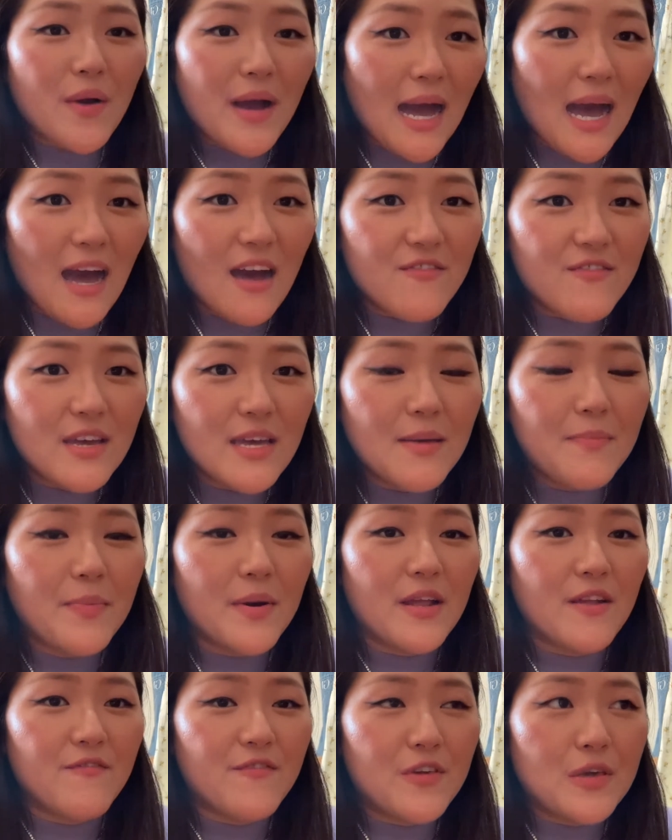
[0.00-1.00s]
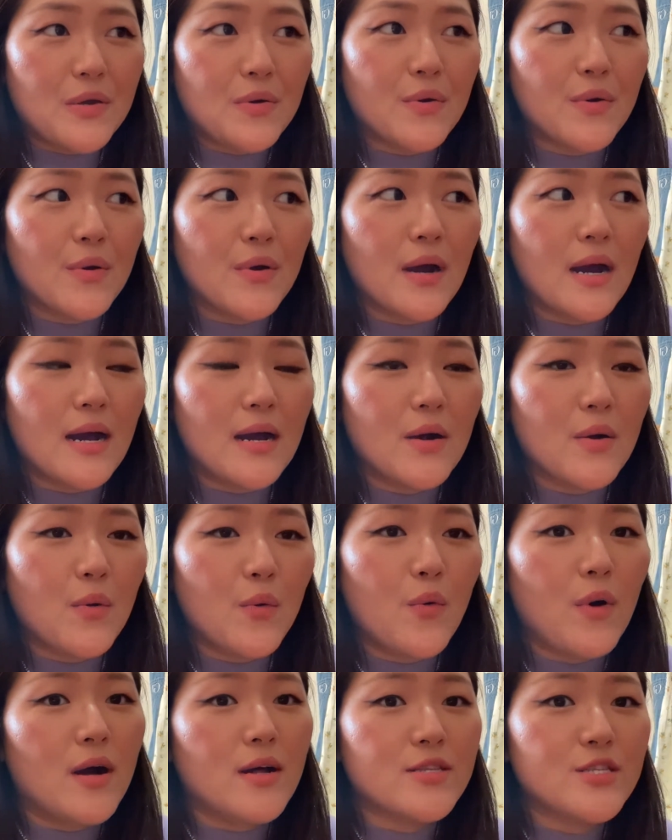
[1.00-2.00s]
have it, but if you
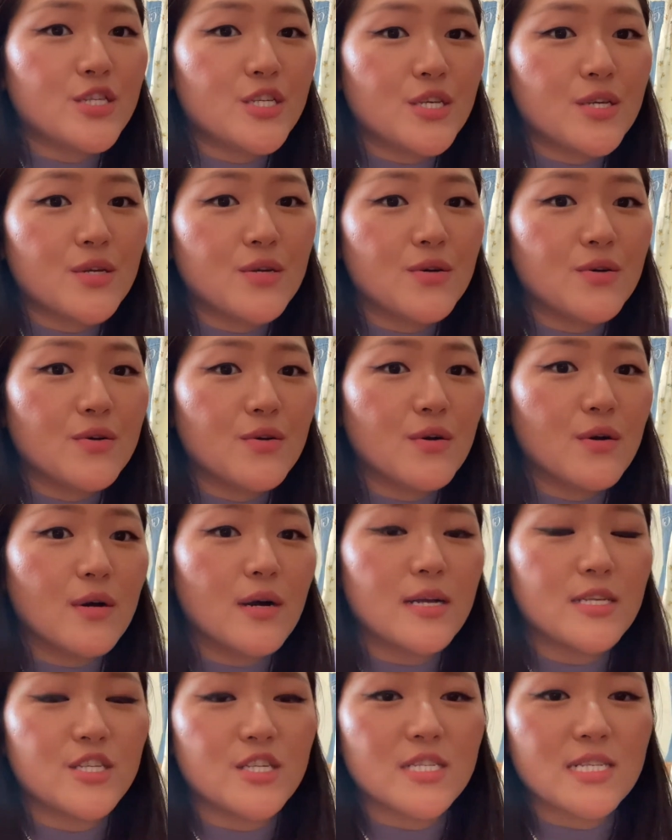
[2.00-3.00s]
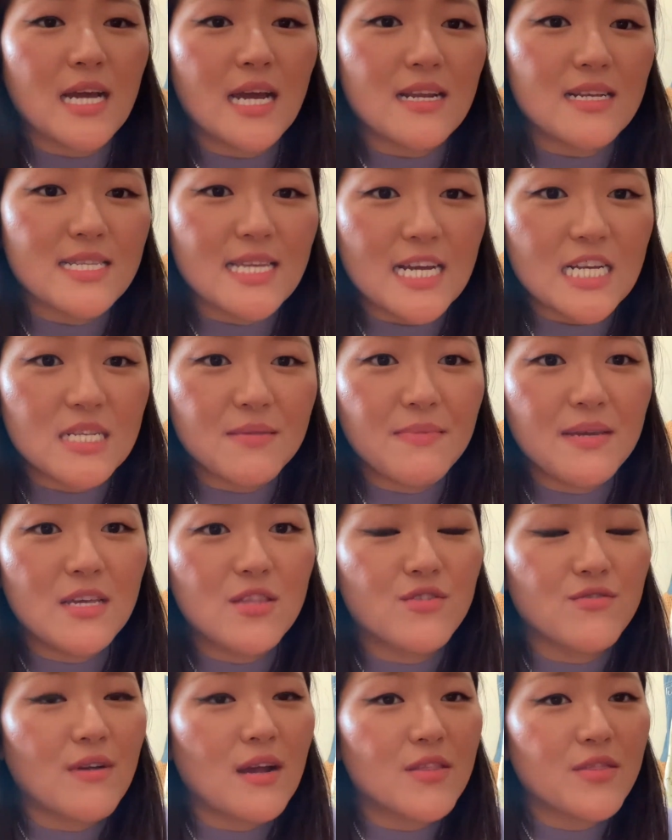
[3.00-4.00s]
want to just kind of text me
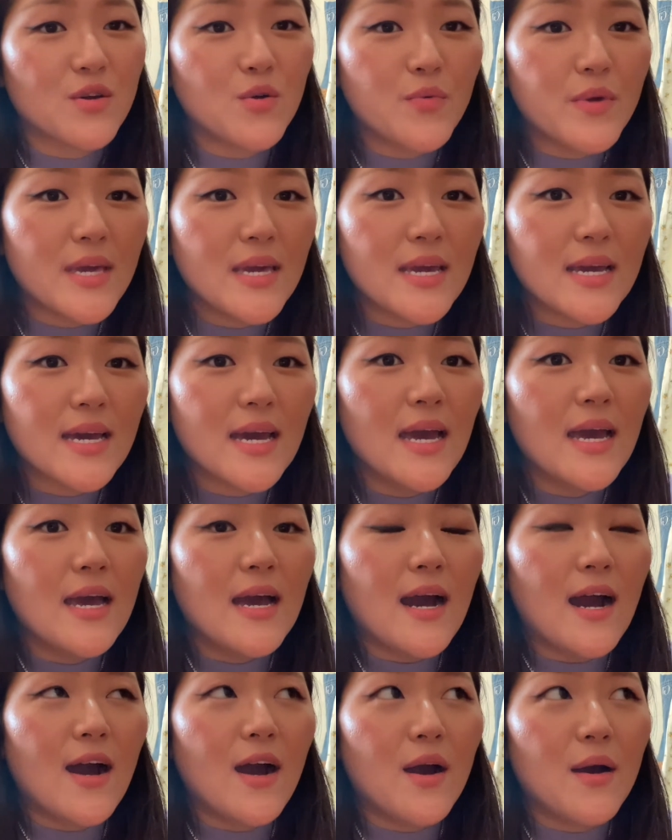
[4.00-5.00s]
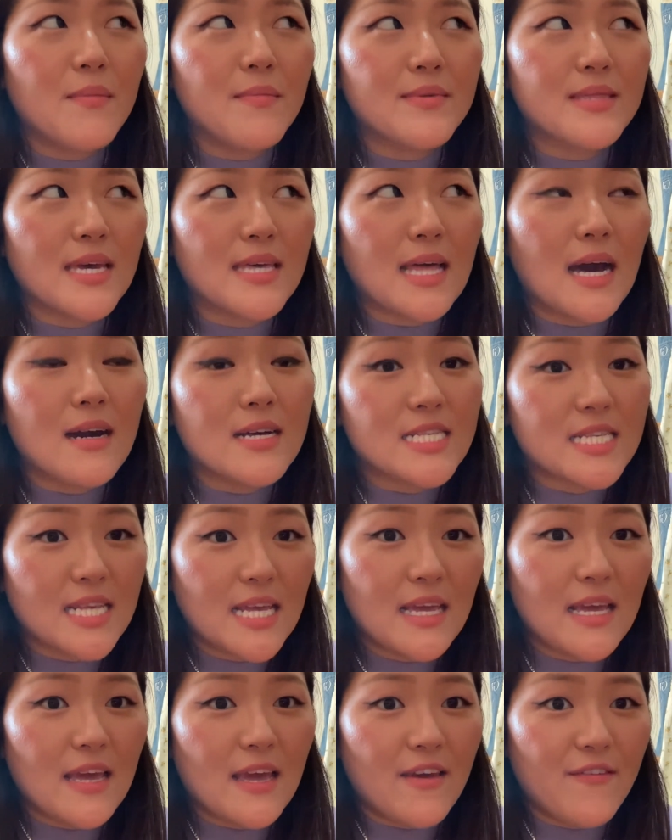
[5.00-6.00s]
throughout the week, then I'll
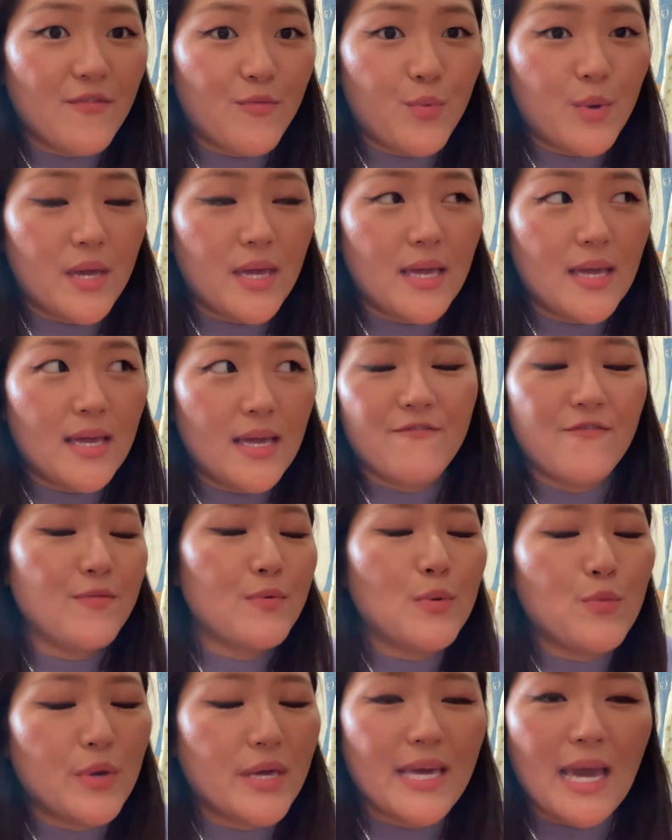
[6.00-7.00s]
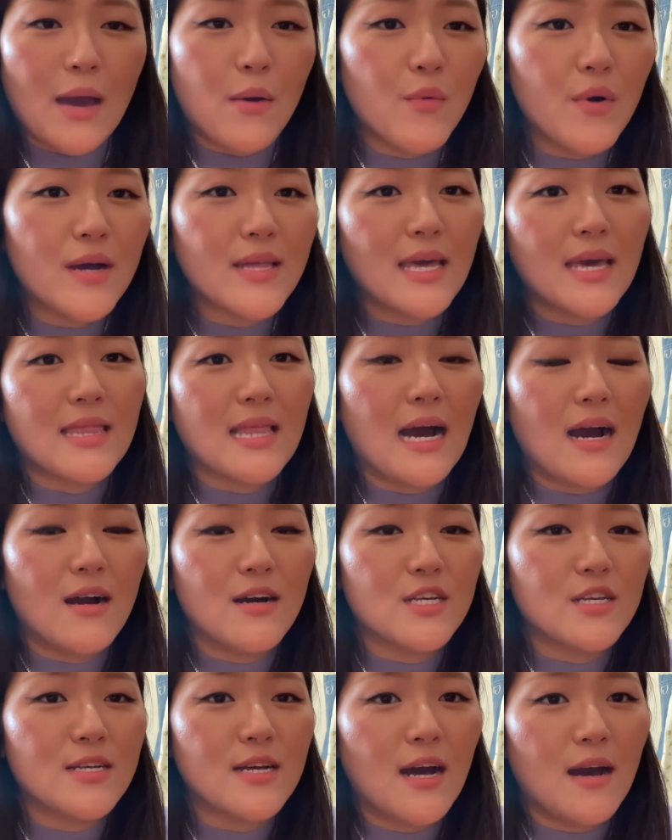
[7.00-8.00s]
see if we get one and
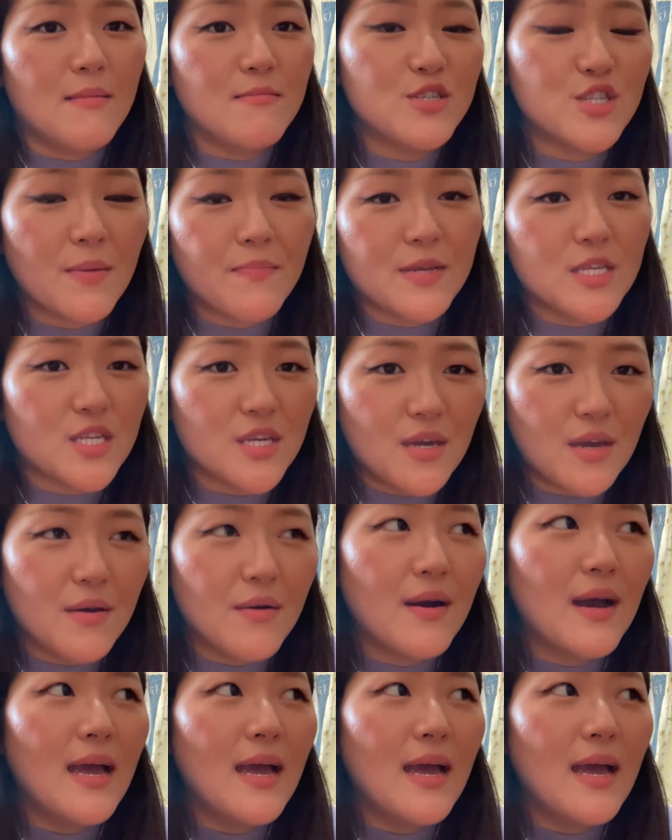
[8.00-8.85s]
I'll ship it to you.